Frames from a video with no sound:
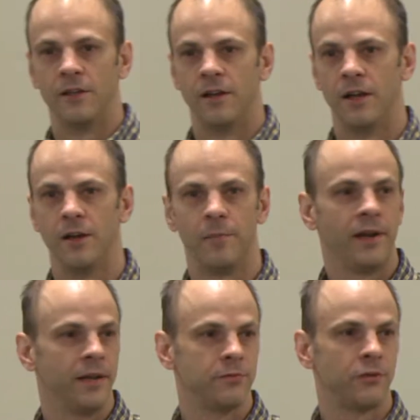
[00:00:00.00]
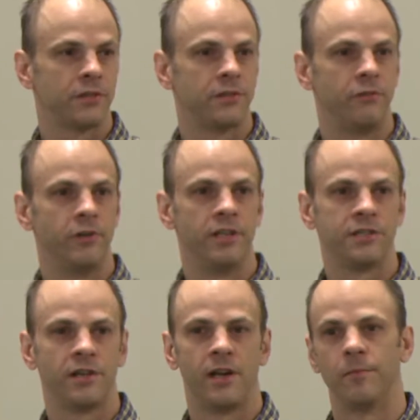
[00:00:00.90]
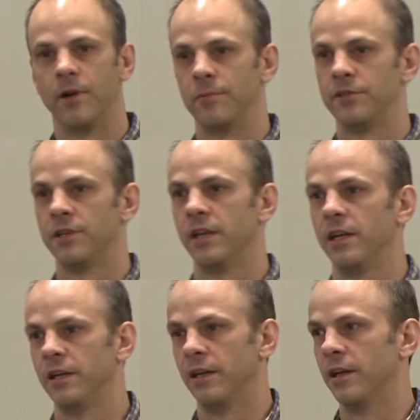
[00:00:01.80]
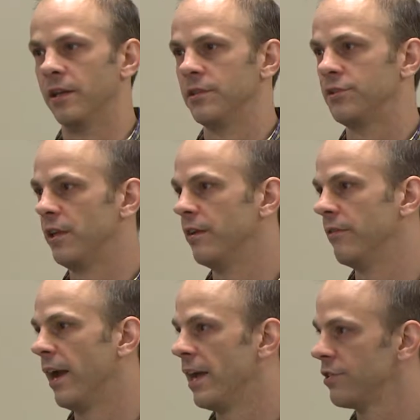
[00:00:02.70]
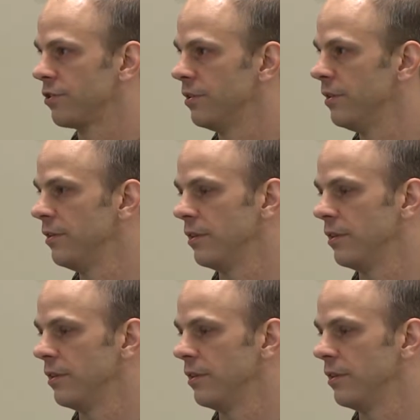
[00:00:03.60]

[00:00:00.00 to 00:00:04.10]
My name's Rusty Vries, and I'm representing City of Ashland.